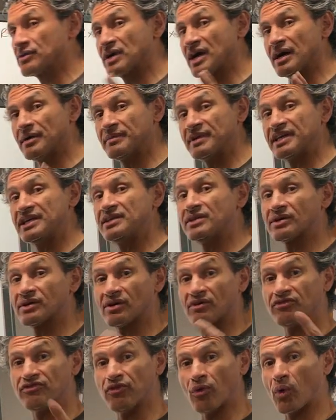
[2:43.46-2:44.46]
come in either
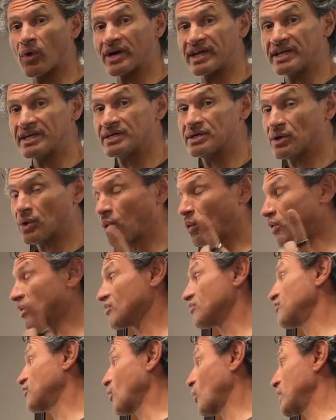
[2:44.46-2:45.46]
a 40 or a
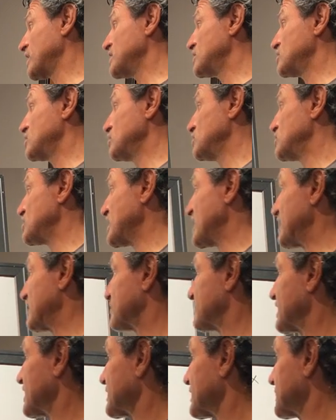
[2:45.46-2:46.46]
42
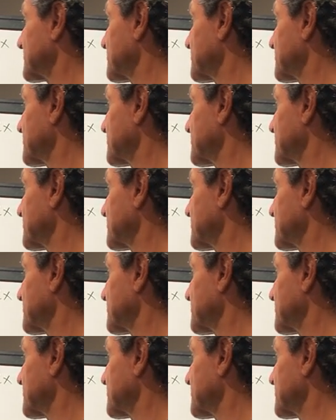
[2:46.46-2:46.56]
chainring.